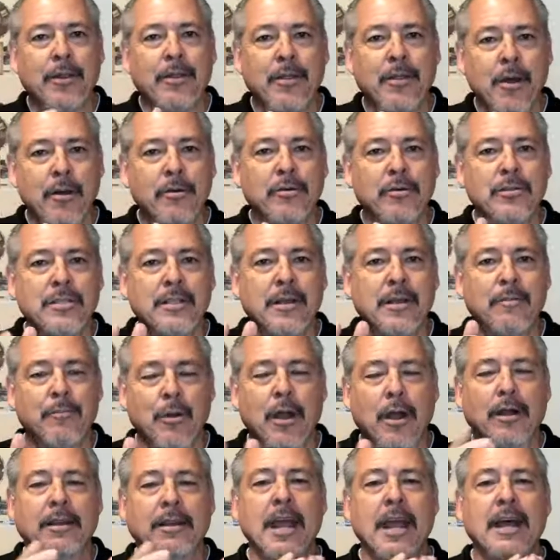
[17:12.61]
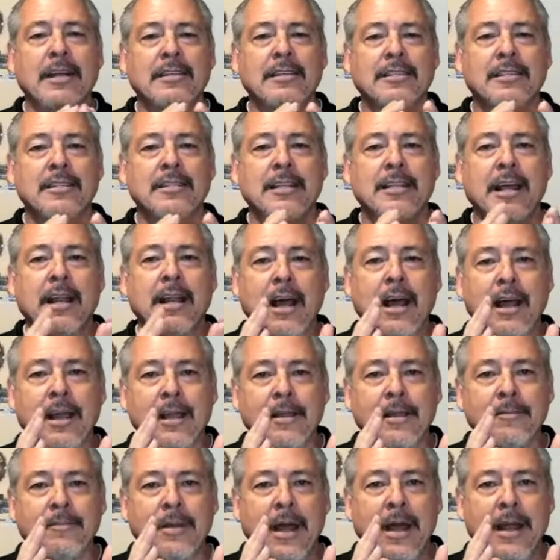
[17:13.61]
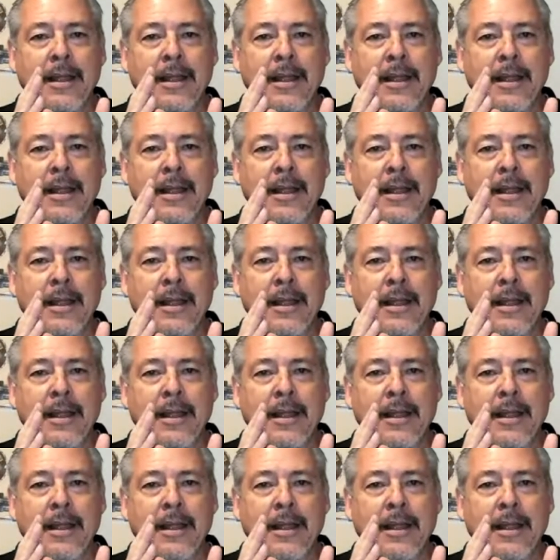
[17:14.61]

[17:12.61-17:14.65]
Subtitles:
those broadcasts, is that I